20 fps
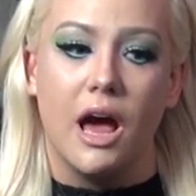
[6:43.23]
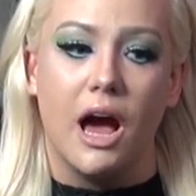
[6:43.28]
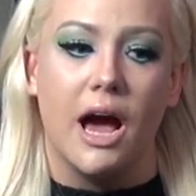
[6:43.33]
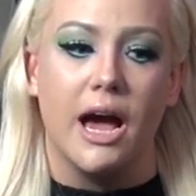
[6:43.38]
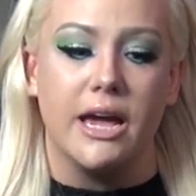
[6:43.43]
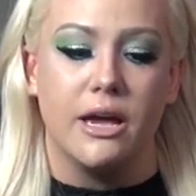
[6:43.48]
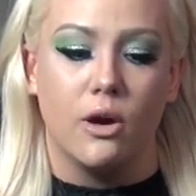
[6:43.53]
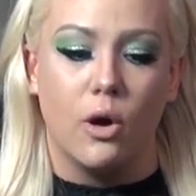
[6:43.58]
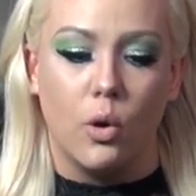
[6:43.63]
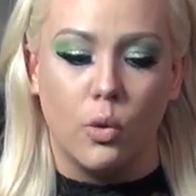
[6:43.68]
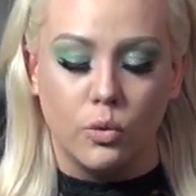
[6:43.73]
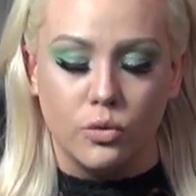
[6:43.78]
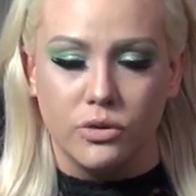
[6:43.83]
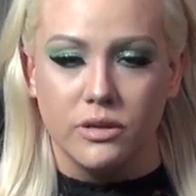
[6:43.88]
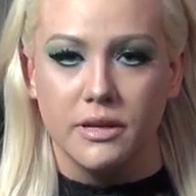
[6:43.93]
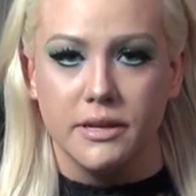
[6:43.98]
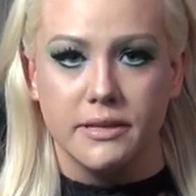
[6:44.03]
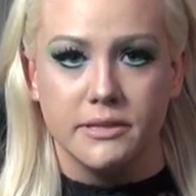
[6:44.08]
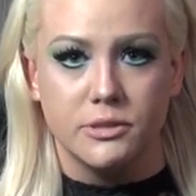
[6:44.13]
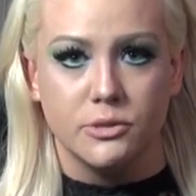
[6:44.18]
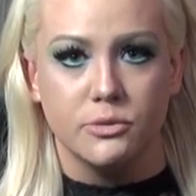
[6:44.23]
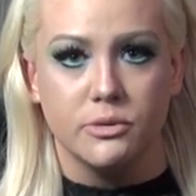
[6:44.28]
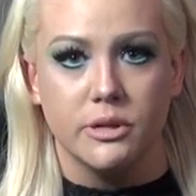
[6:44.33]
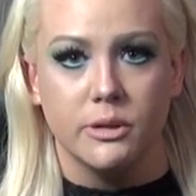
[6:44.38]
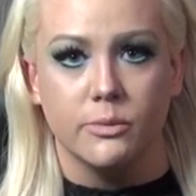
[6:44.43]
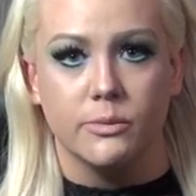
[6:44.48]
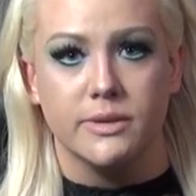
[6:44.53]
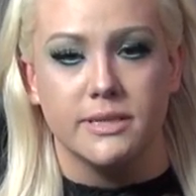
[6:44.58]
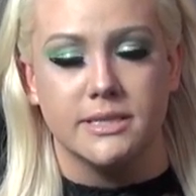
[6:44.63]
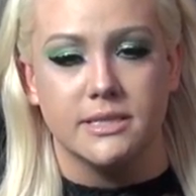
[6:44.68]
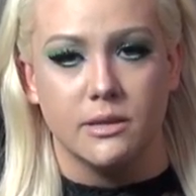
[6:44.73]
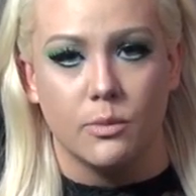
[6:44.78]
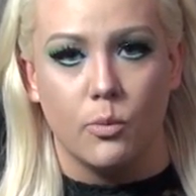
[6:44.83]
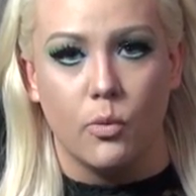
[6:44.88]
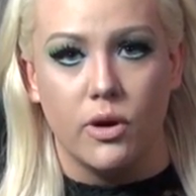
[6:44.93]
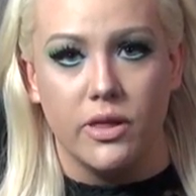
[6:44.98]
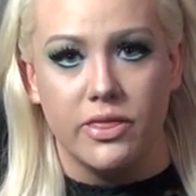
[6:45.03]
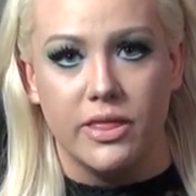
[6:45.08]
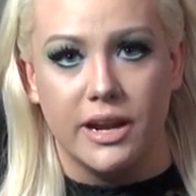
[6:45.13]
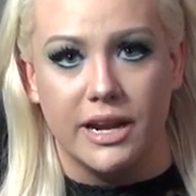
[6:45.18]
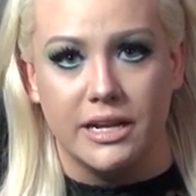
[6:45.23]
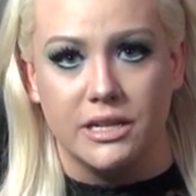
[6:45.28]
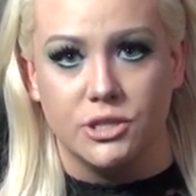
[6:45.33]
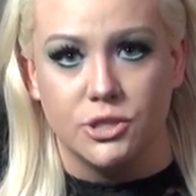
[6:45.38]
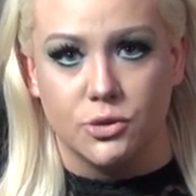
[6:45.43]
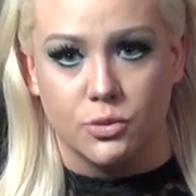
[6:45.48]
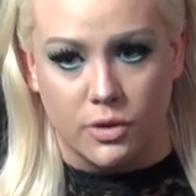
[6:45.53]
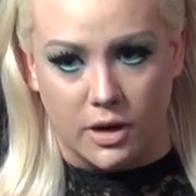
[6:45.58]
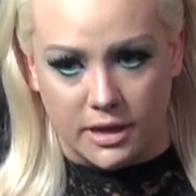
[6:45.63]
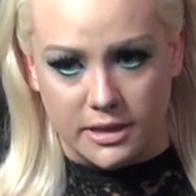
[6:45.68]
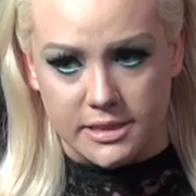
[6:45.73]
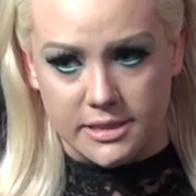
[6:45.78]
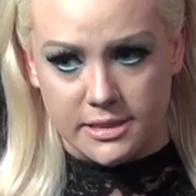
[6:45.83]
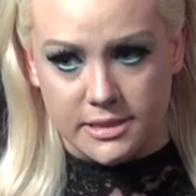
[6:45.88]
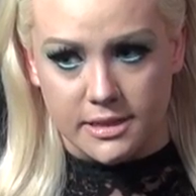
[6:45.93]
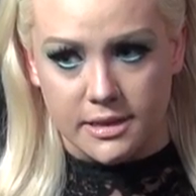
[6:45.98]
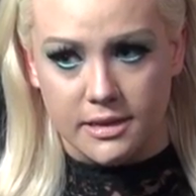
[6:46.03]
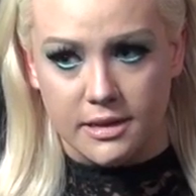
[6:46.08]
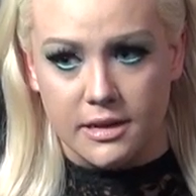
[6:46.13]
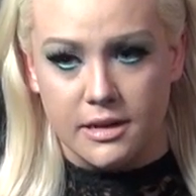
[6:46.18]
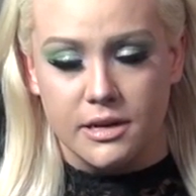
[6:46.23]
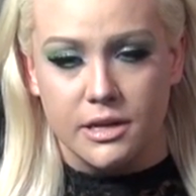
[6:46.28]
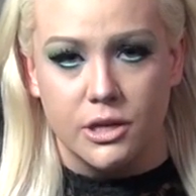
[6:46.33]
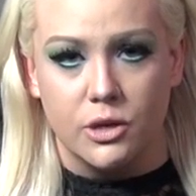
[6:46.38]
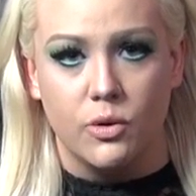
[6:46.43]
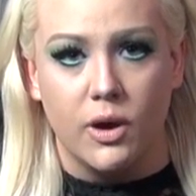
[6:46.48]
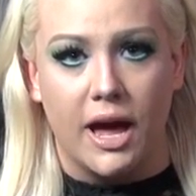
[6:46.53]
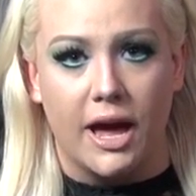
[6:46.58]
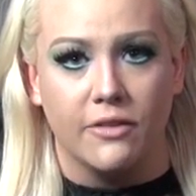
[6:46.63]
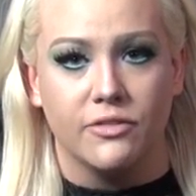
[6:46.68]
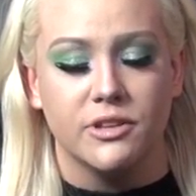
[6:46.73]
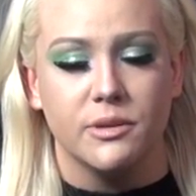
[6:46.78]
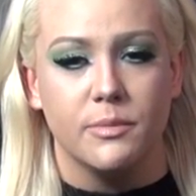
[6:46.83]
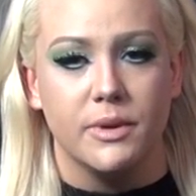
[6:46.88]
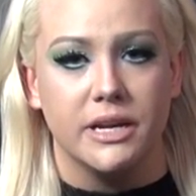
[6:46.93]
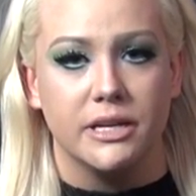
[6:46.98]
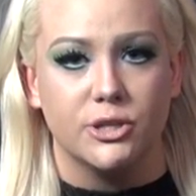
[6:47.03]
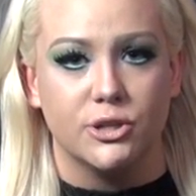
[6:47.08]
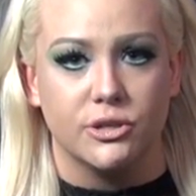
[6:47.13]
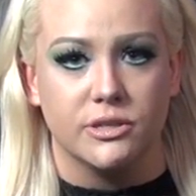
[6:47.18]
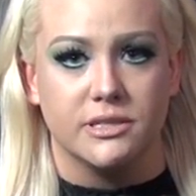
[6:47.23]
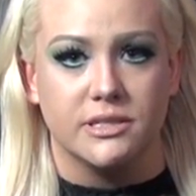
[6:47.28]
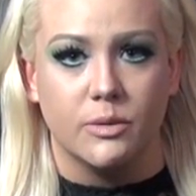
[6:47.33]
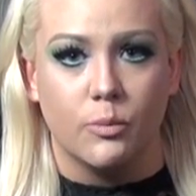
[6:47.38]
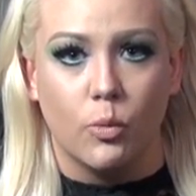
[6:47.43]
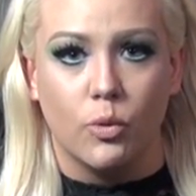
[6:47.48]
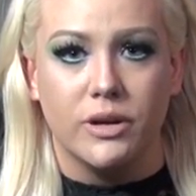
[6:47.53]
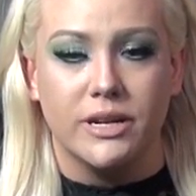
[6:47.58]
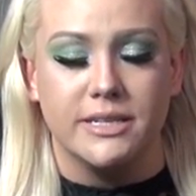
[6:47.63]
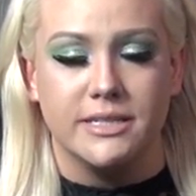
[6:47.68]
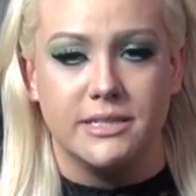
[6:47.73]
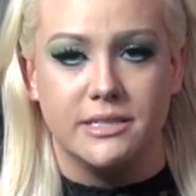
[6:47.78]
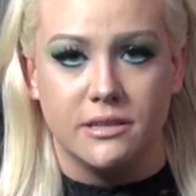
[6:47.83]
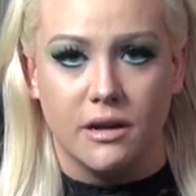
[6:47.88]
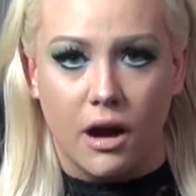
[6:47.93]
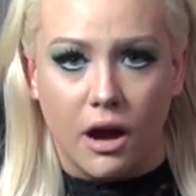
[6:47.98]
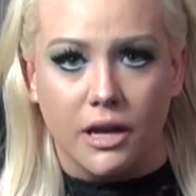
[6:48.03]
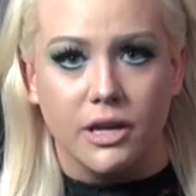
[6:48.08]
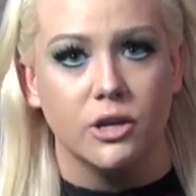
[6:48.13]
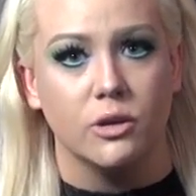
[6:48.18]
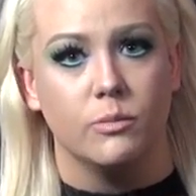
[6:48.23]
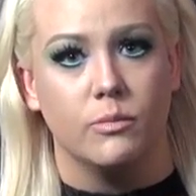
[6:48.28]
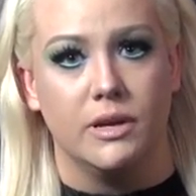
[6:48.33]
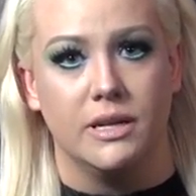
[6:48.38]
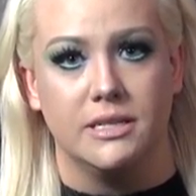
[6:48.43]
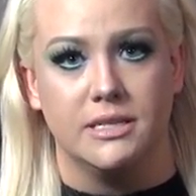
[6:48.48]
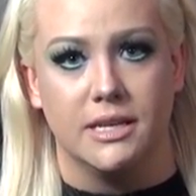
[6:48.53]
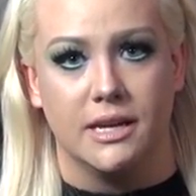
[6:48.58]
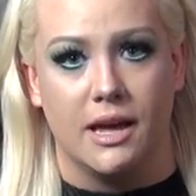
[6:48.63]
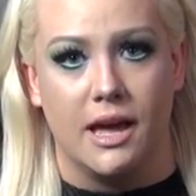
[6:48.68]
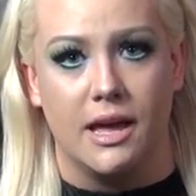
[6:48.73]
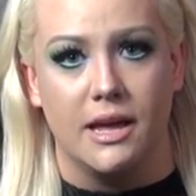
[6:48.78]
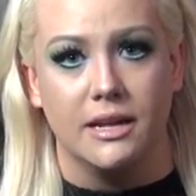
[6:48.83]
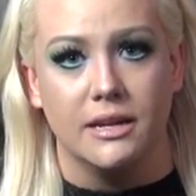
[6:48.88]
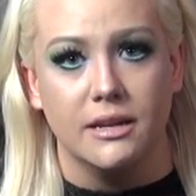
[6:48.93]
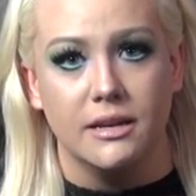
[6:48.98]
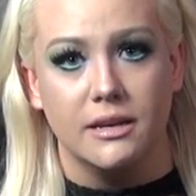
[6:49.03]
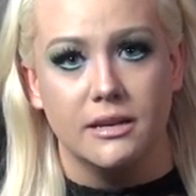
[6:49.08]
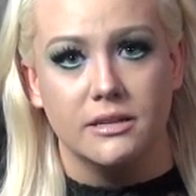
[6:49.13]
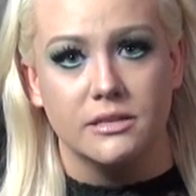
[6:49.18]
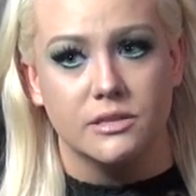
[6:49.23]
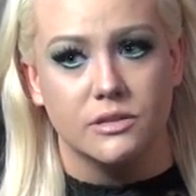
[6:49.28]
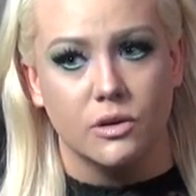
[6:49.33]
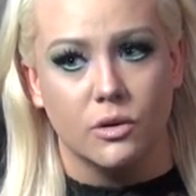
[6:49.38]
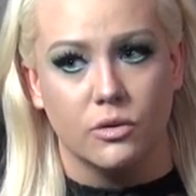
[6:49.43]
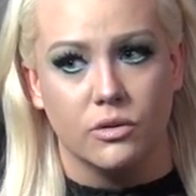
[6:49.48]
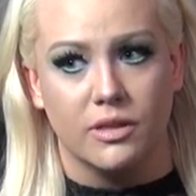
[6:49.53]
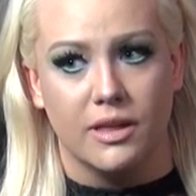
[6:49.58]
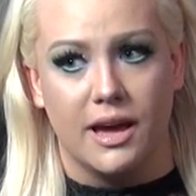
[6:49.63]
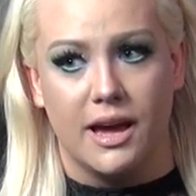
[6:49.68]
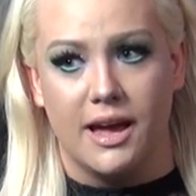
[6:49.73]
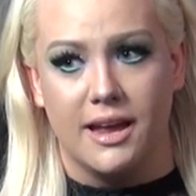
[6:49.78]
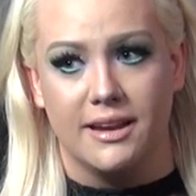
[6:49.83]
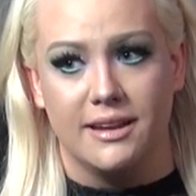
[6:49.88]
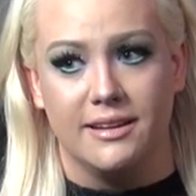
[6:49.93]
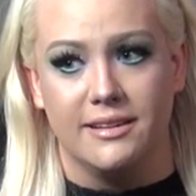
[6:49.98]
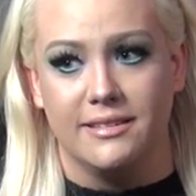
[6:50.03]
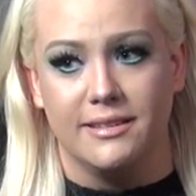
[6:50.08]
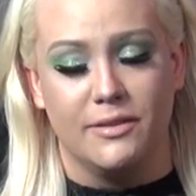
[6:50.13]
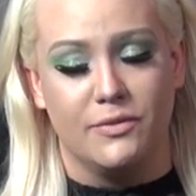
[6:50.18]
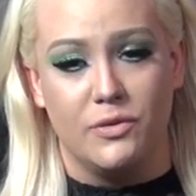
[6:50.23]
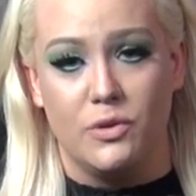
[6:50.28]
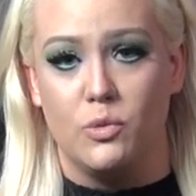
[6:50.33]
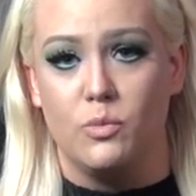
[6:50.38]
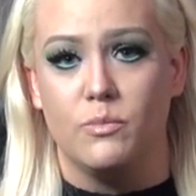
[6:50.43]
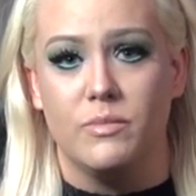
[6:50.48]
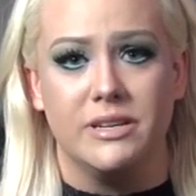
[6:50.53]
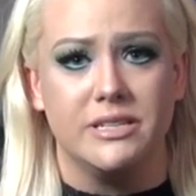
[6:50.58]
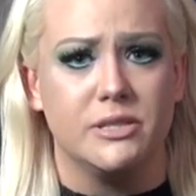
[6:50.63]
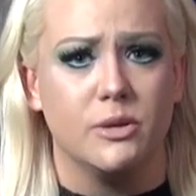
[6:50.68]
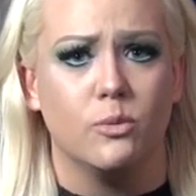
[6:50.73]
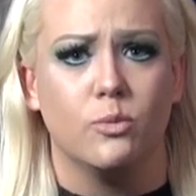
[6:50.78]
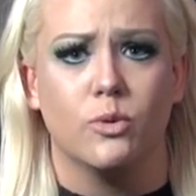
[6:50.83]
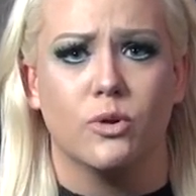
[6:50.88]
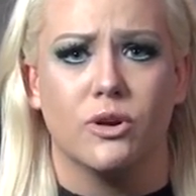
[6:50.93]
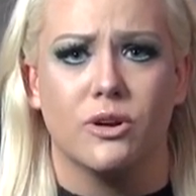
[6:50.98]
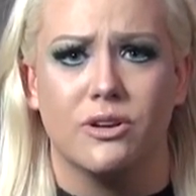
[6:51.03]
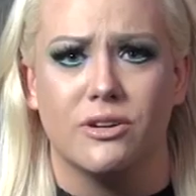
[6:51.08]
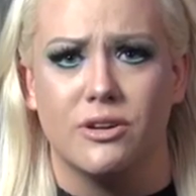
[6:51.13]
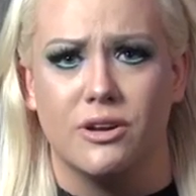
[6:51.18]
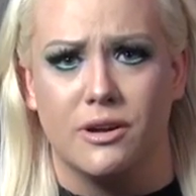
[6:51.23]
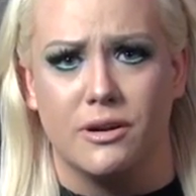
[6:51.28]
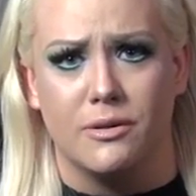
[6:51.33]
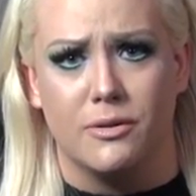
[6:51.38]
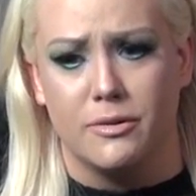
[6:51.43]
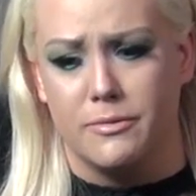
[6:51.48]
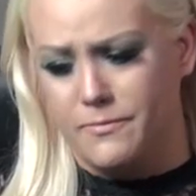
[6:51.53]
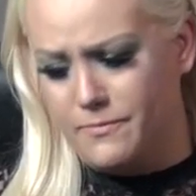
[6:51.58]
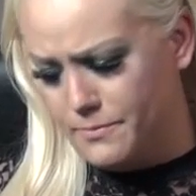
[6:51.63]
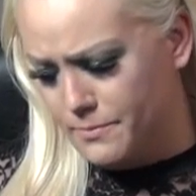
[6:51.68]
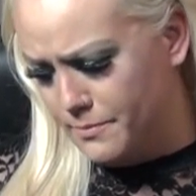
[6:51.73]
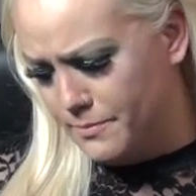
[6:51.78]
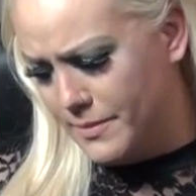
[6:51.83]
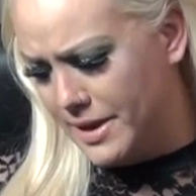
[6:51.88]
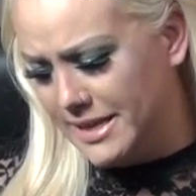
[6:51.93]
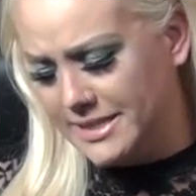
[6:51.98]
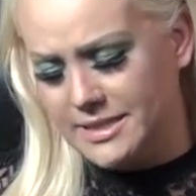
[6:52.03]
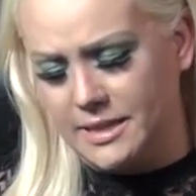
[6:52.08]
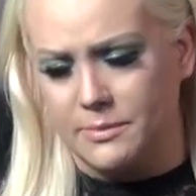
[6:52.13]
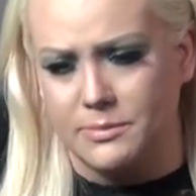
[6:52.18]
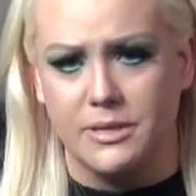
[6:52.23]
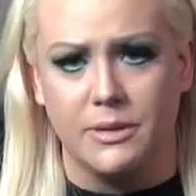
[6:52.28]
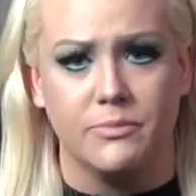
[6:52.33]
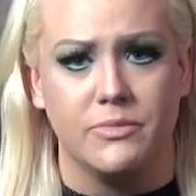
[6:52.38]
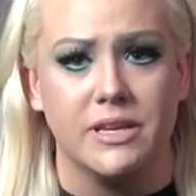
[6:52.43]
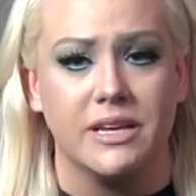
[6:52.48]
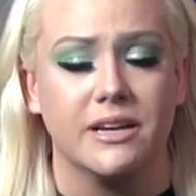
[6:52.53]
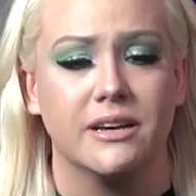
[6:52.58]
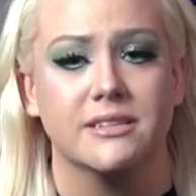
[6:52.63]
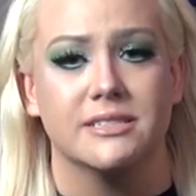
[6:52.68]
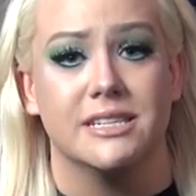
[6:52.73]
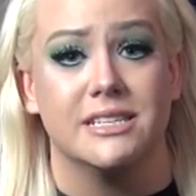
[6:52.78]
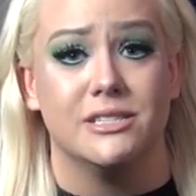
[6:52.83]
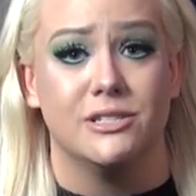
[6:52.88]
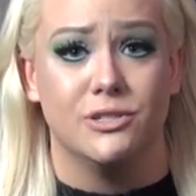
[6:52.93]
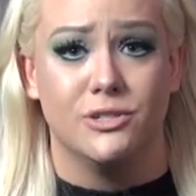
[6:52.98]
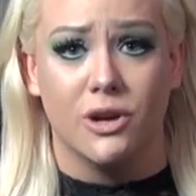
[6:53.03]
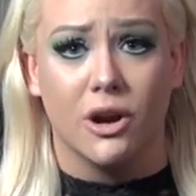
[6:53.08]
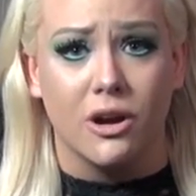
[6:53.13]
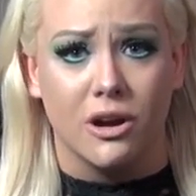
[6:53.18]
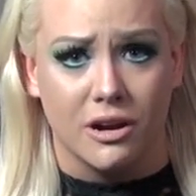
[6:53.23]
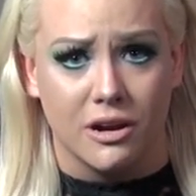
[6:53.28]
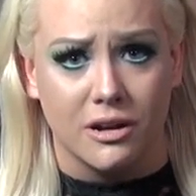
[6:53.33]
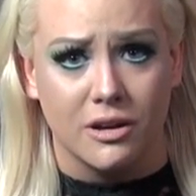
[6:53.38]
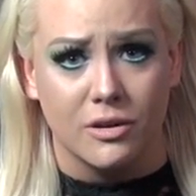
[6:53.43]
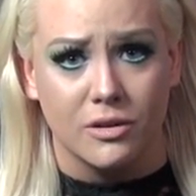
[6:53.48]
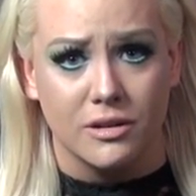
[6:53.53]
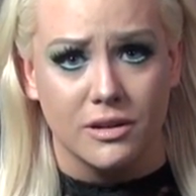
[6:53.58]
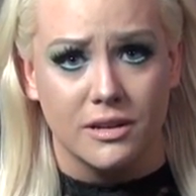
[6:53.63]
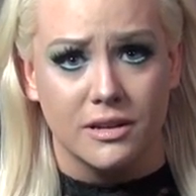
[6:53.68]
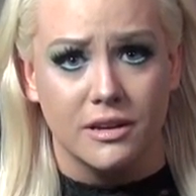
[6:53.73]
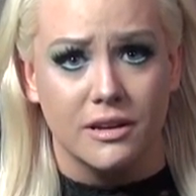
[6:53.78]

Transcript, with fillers: I only do it with someone that I trust. You have to make sure someone is documenting it so that if you miss a word or, or mess up something because it's dark